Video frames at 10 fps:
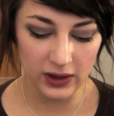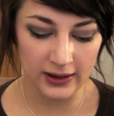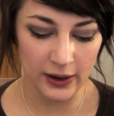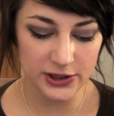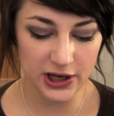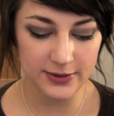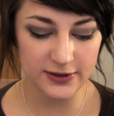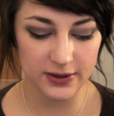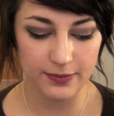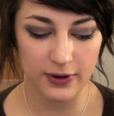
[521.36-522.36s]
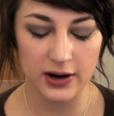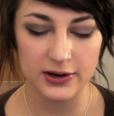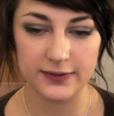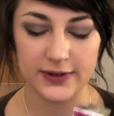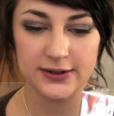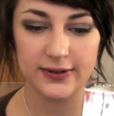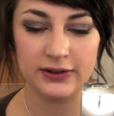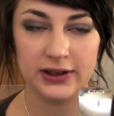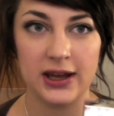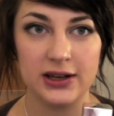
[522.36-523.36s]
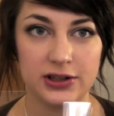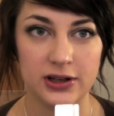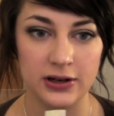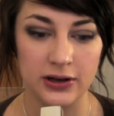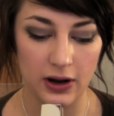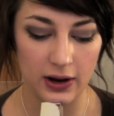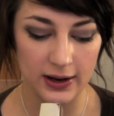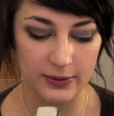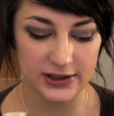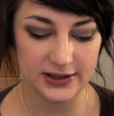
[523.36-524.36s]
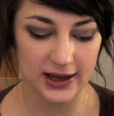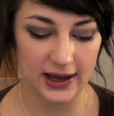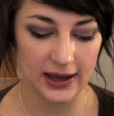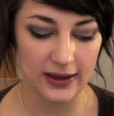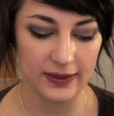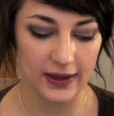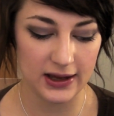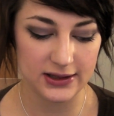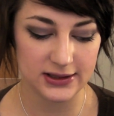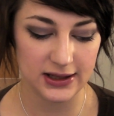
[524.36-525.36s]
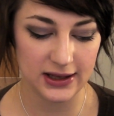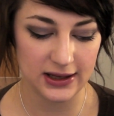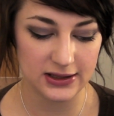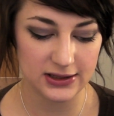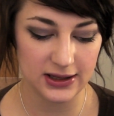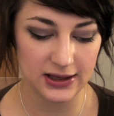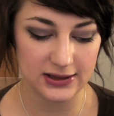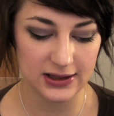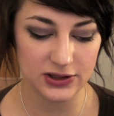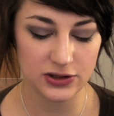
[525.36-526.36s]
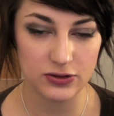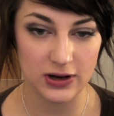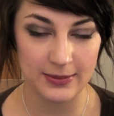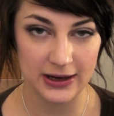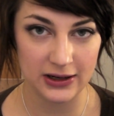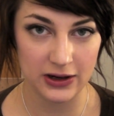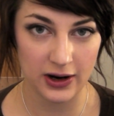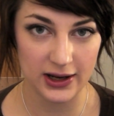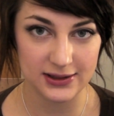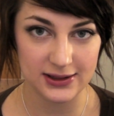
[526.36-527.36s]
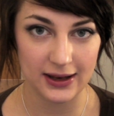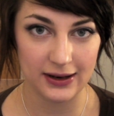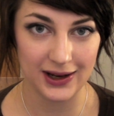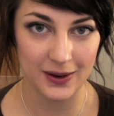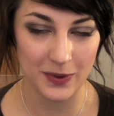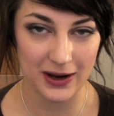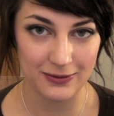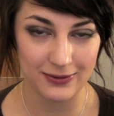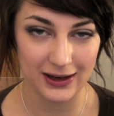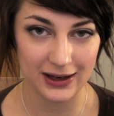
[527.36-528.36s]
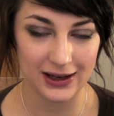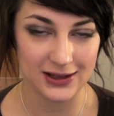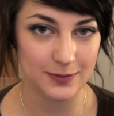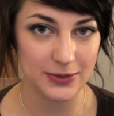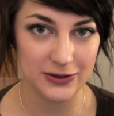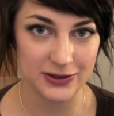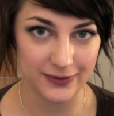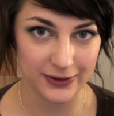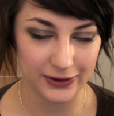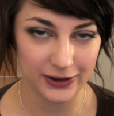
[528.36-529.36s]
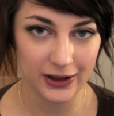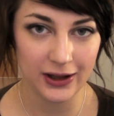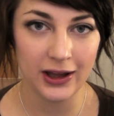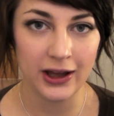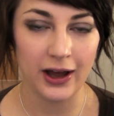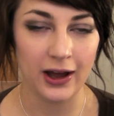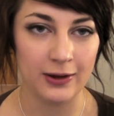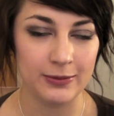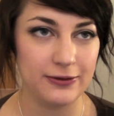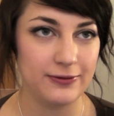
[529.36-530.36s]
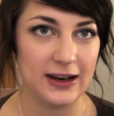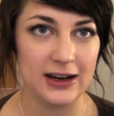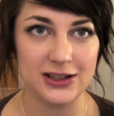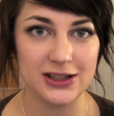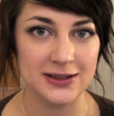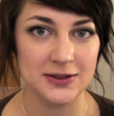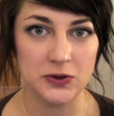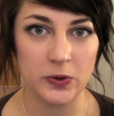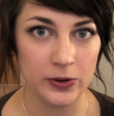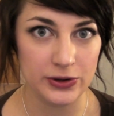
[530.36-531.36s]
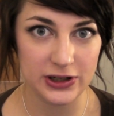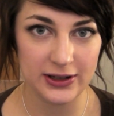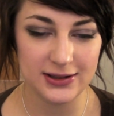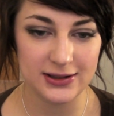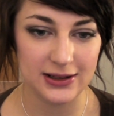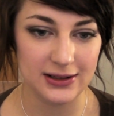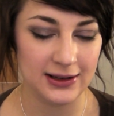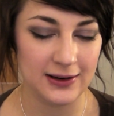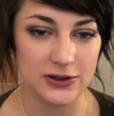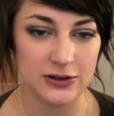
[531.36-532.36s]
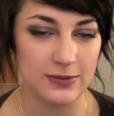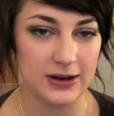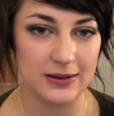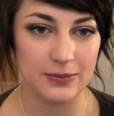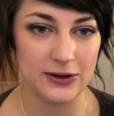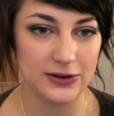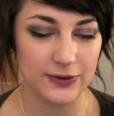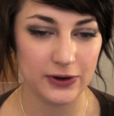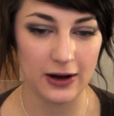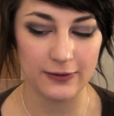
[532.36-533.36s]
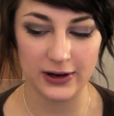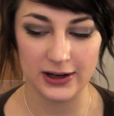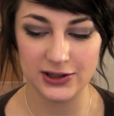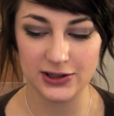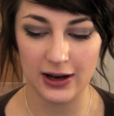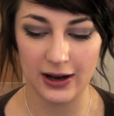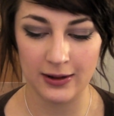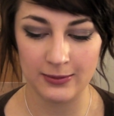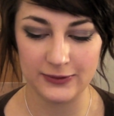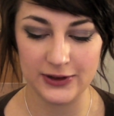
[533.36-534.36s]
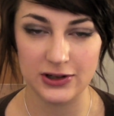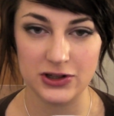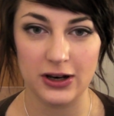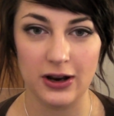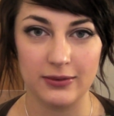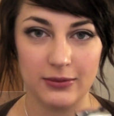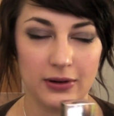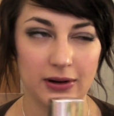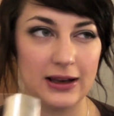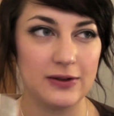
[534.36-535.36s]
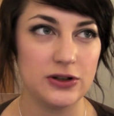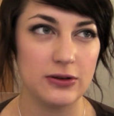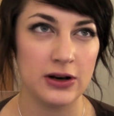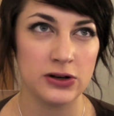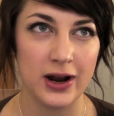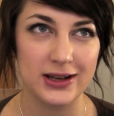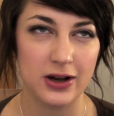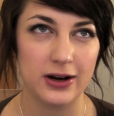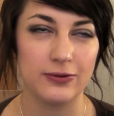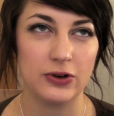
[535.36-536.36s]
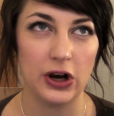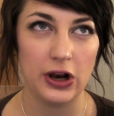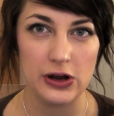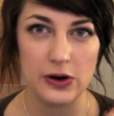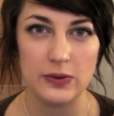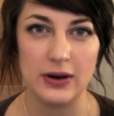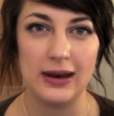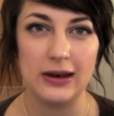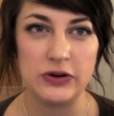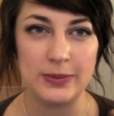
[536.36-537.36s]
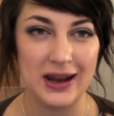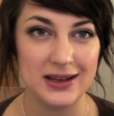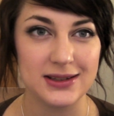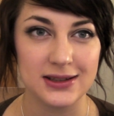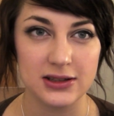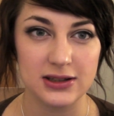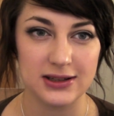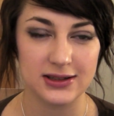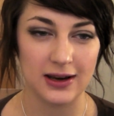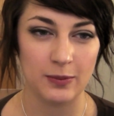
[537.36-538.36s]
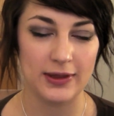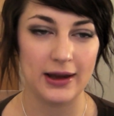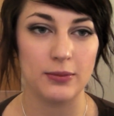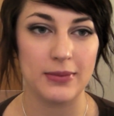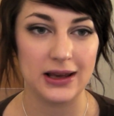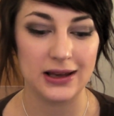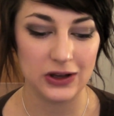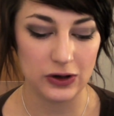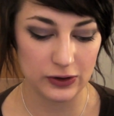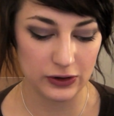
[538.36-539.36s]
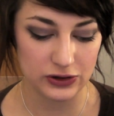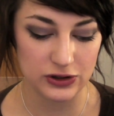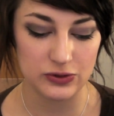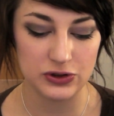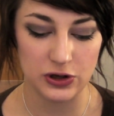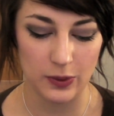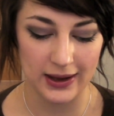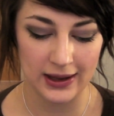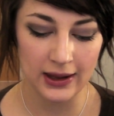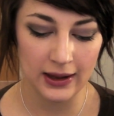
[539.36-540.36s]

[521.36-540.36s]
Now, in terms of the pros of this foundation, I would say that it is extremely nice and lightweight feeling. It's beautiful. The finish is gorgeous. It gives you really beautiful coverage it gives you a nice kind of glow, luminescence to the skin without making you look too dewy.